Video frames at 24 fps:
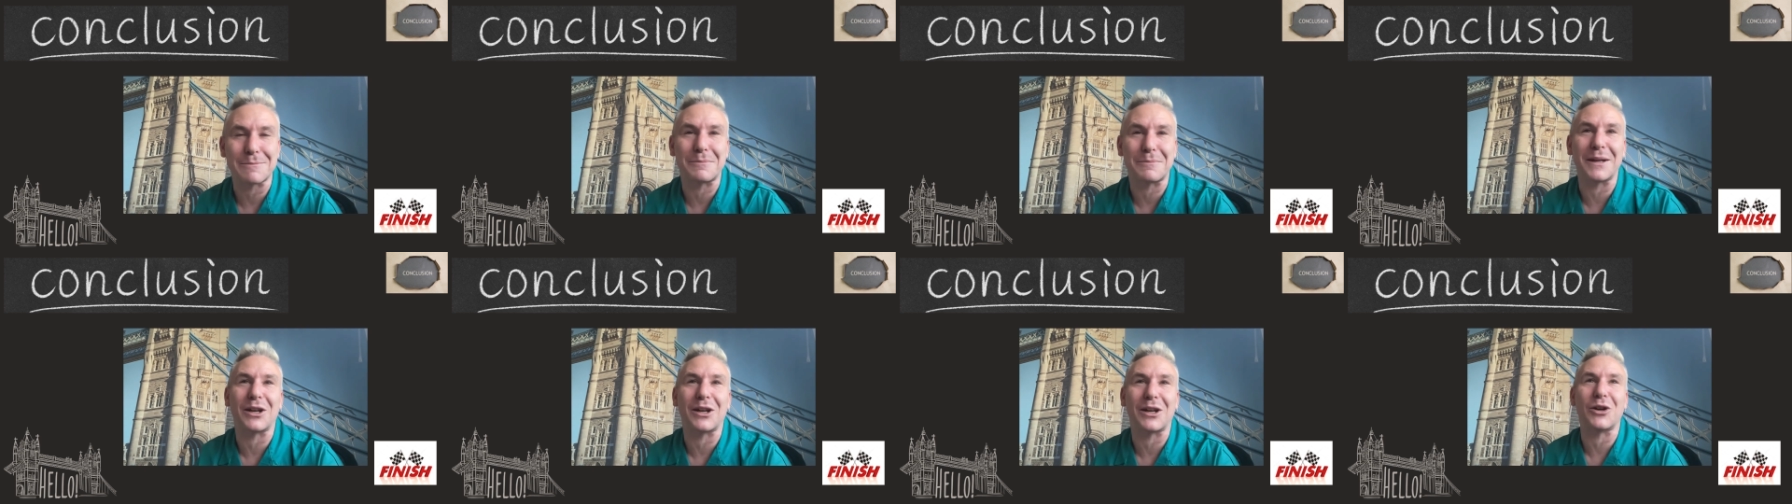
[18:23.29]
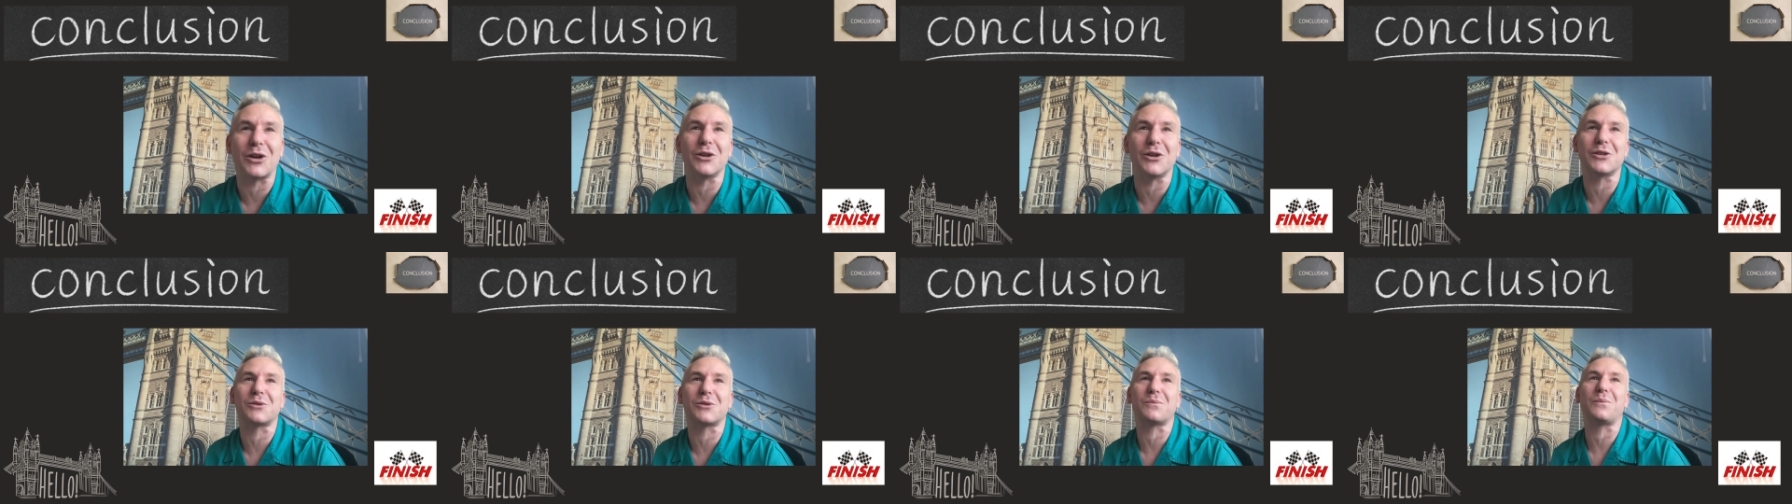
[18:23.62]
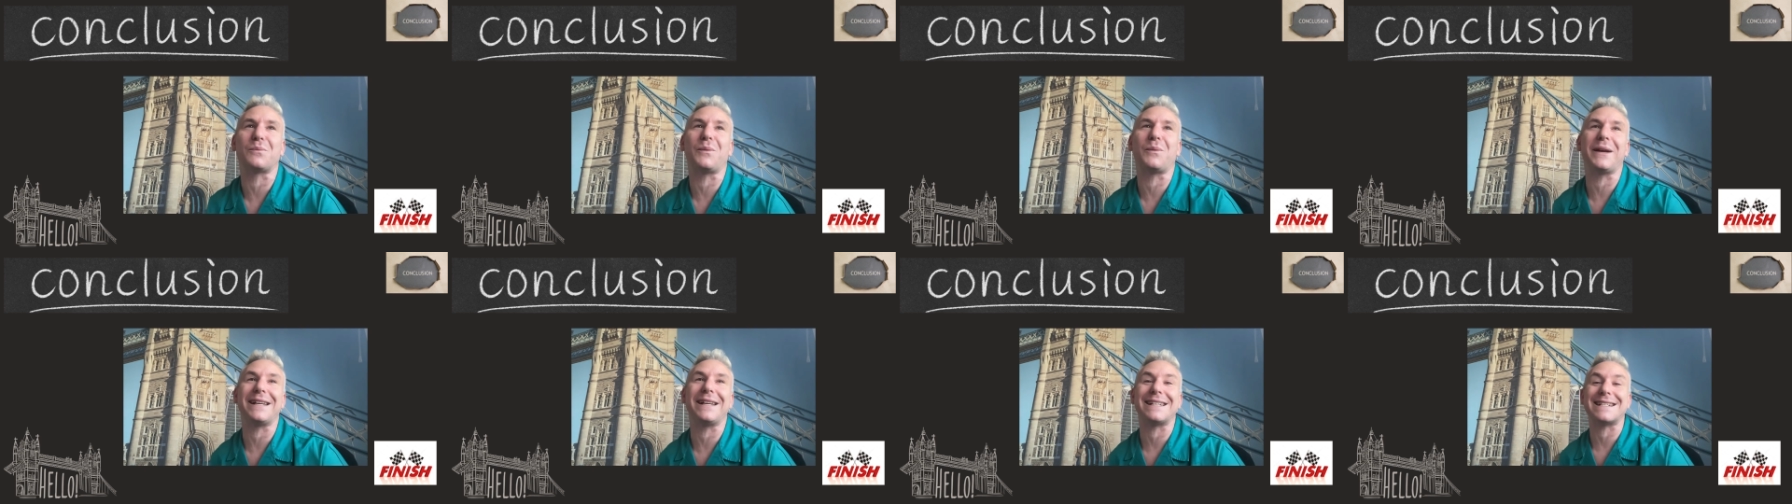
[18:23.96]
because
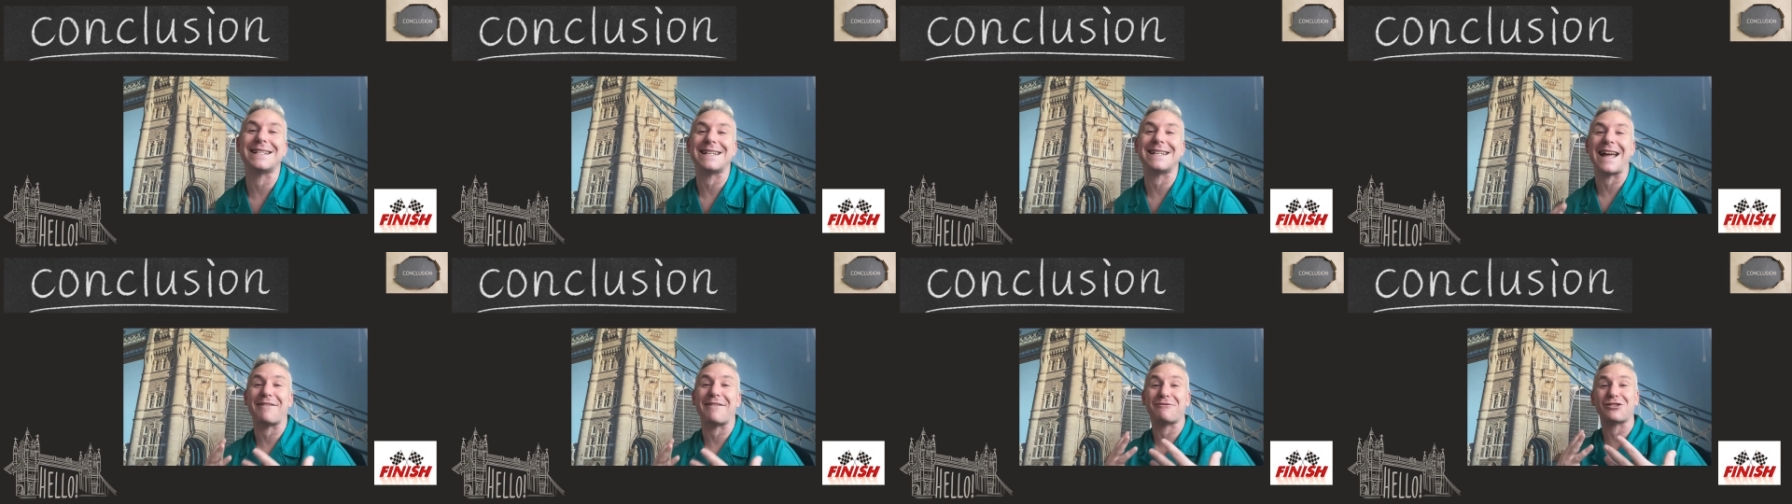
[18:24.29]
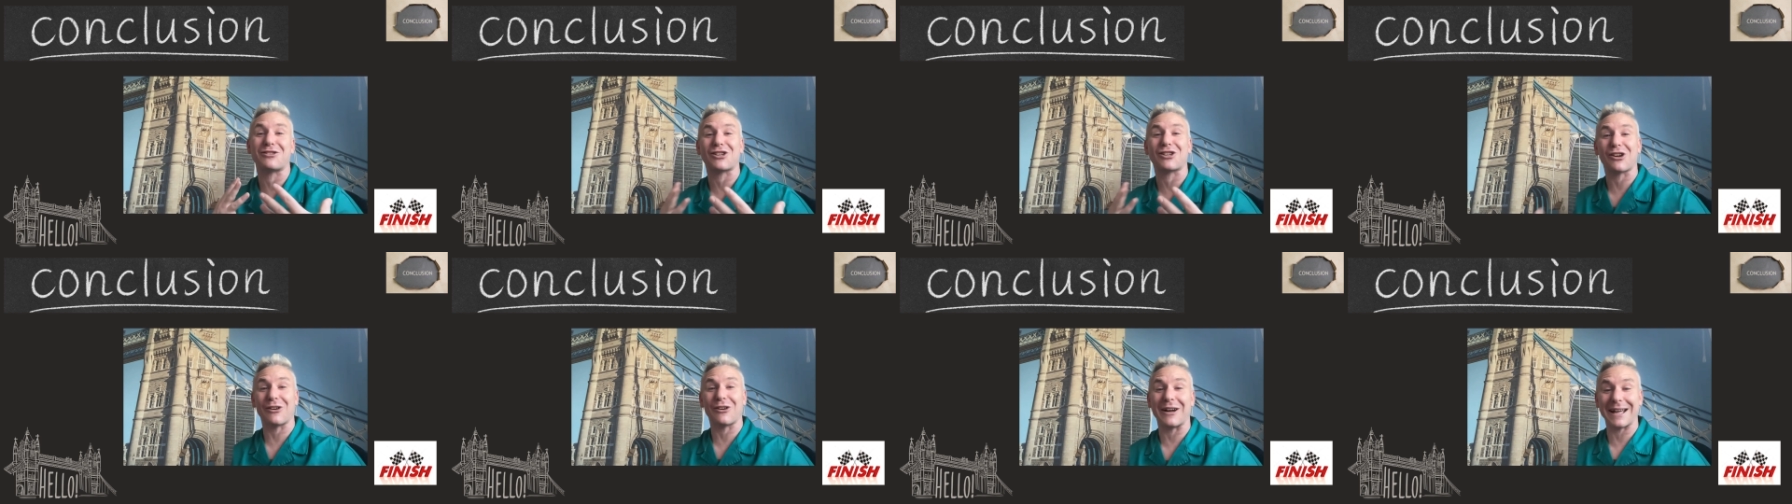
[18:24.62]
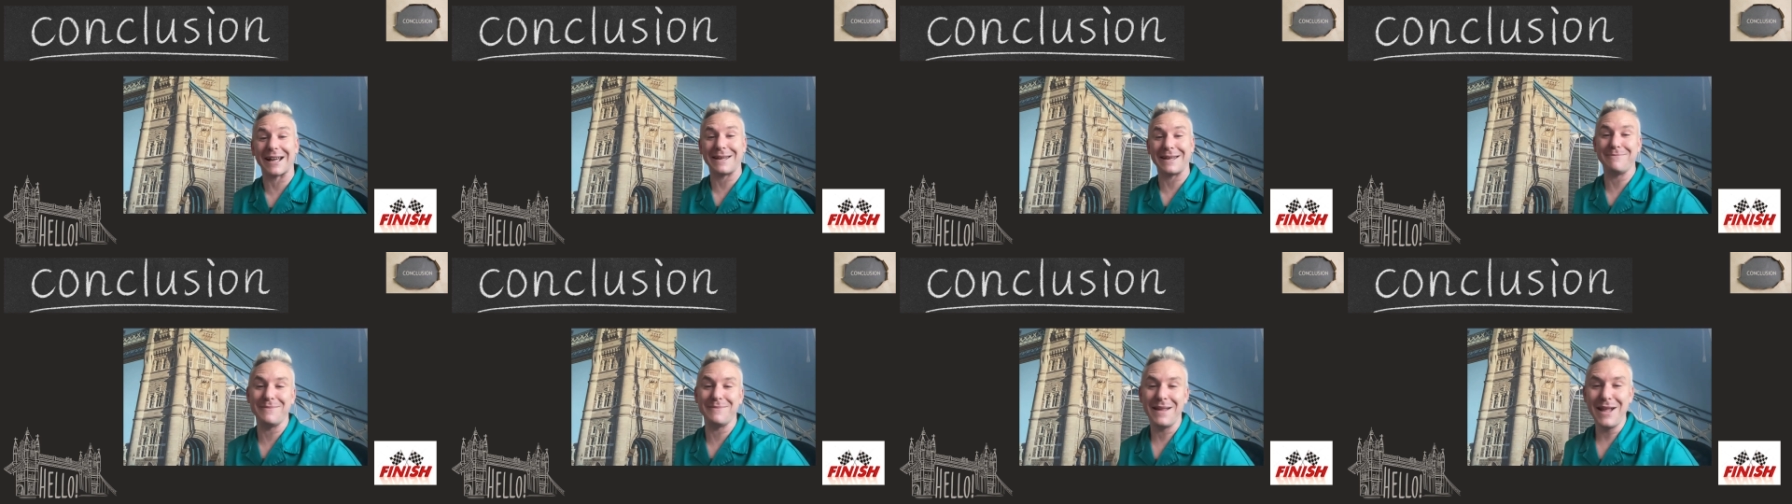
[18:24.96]
we didn't have
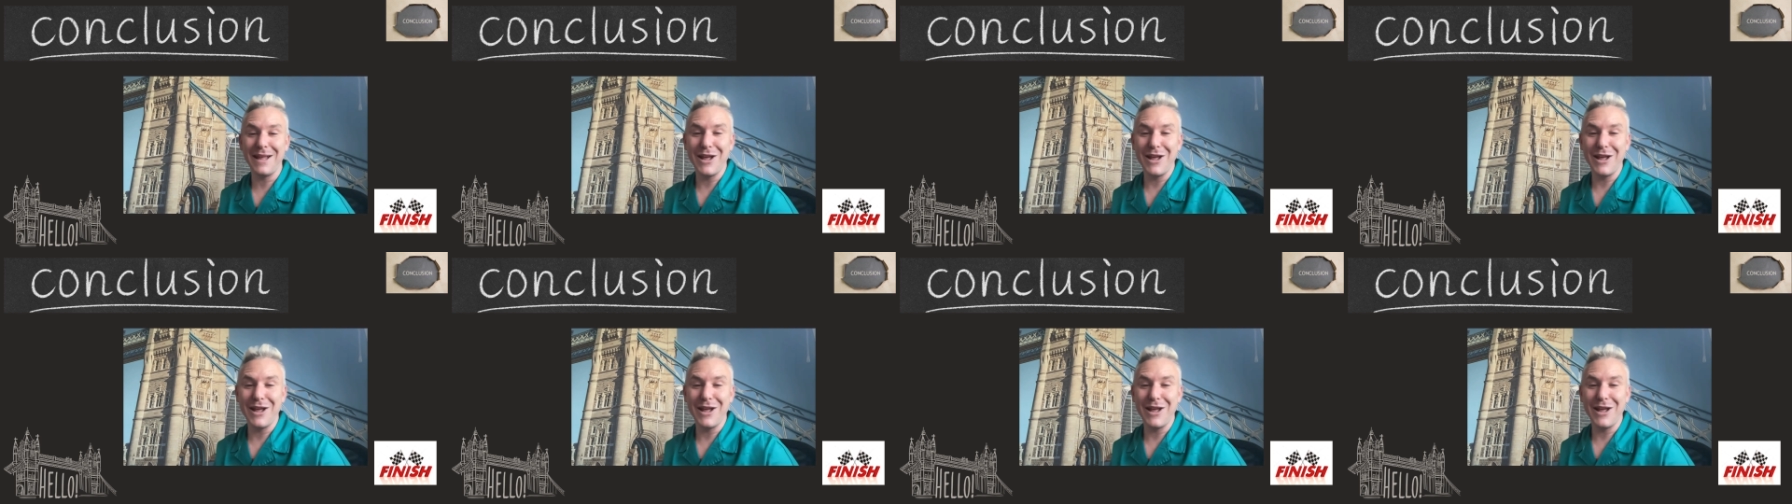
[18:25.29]
time.